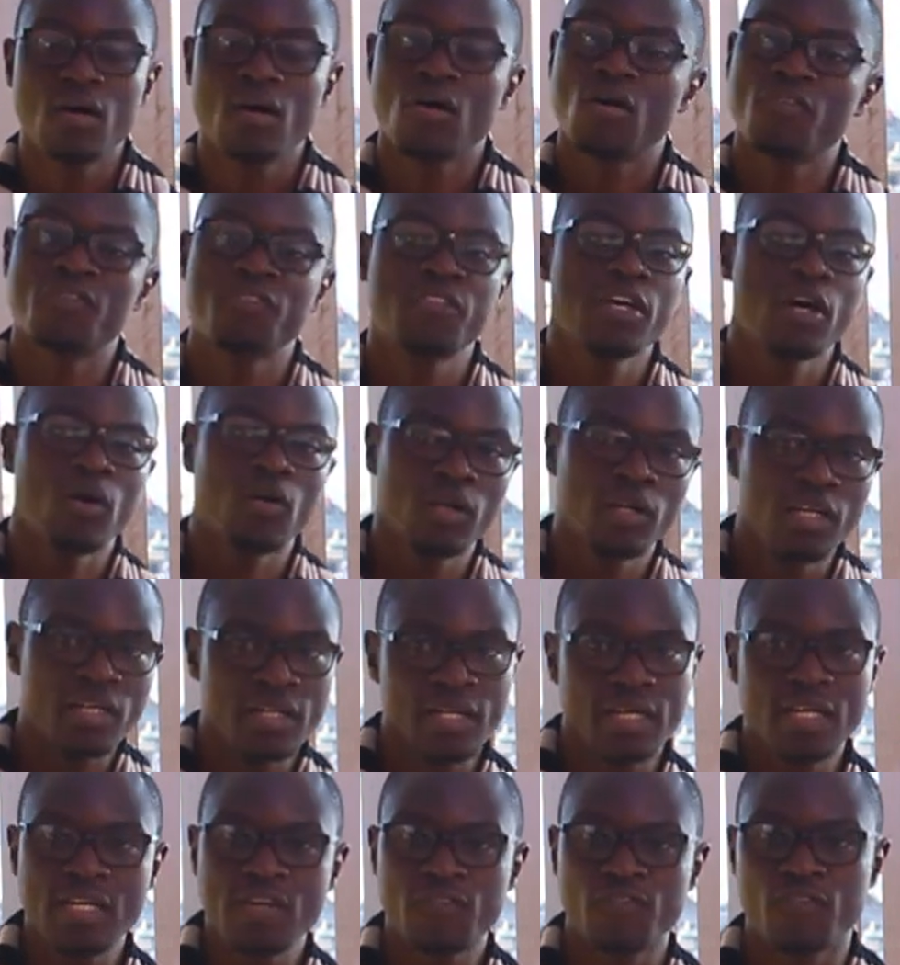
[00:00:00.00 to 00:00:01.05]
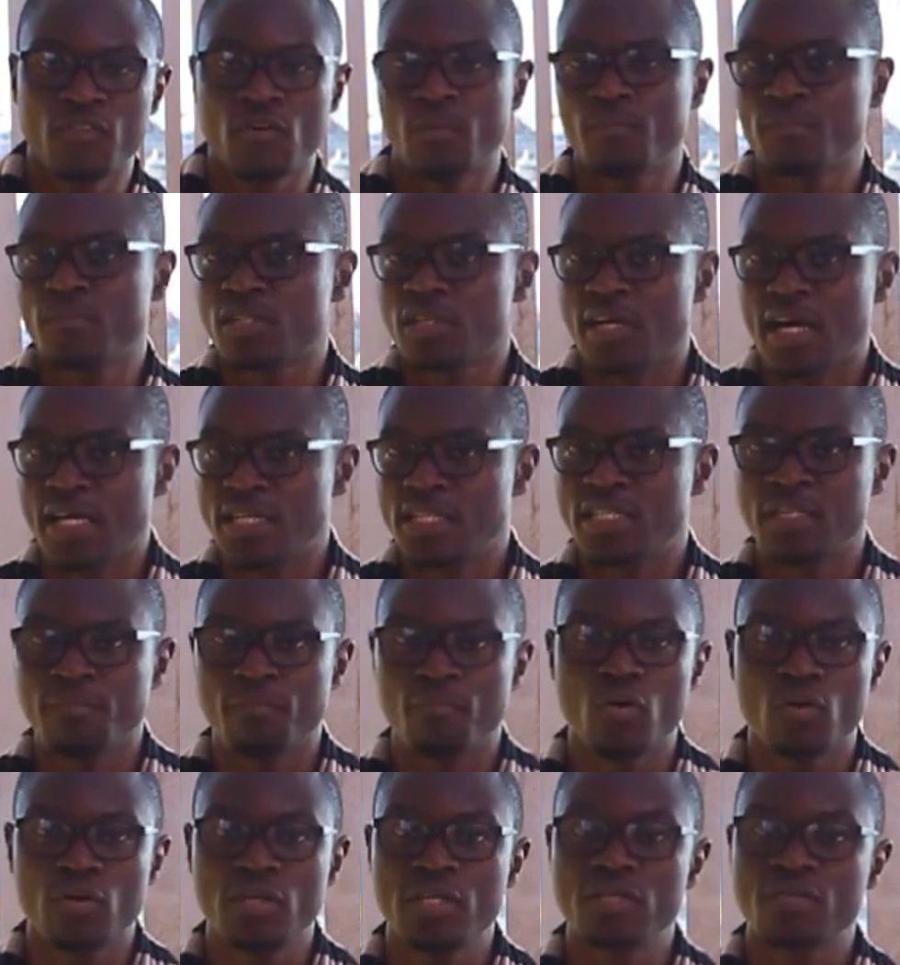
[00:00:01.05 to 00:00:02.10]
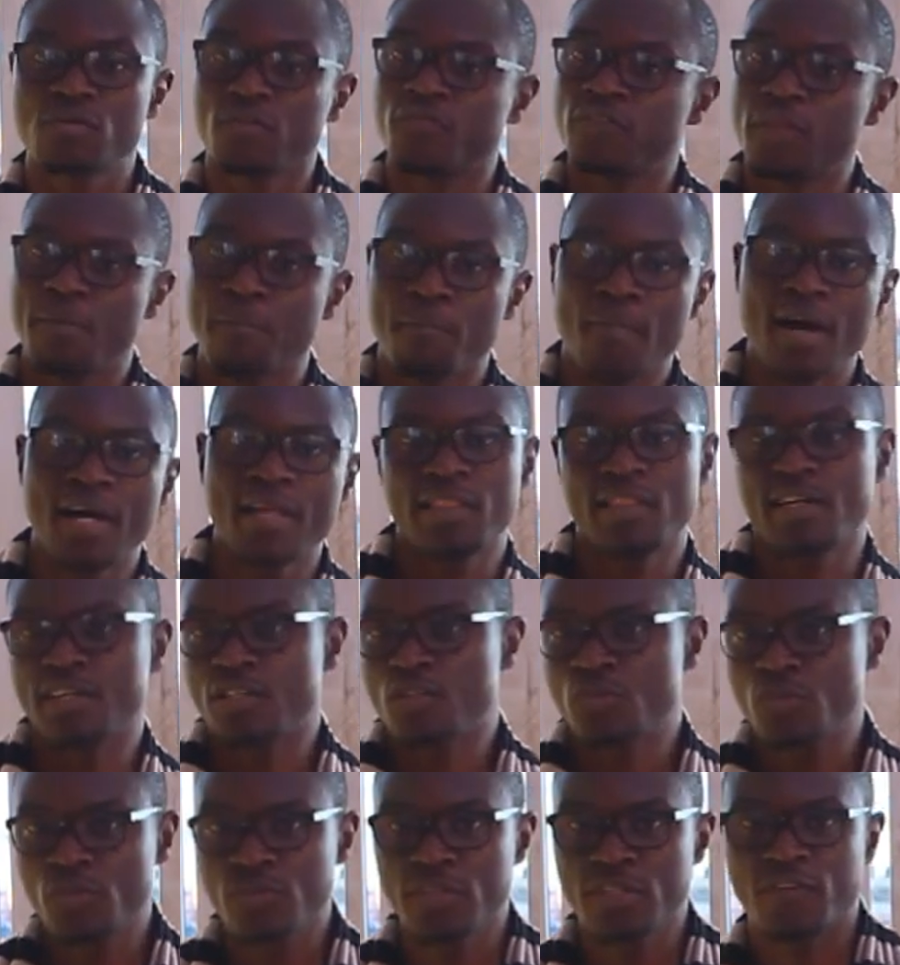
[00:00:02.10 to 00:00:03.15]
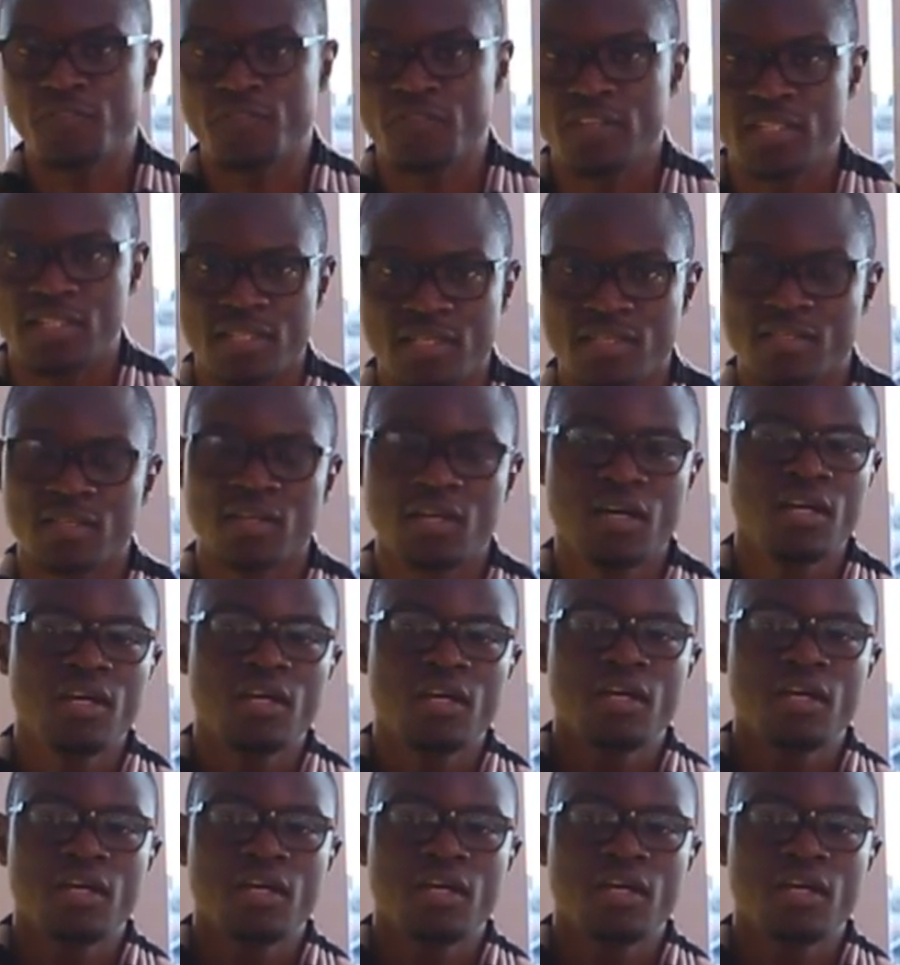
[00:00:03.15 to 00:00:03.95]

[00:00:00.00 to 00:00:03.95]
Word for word: of the already formed antibodies of the mother to the fetus.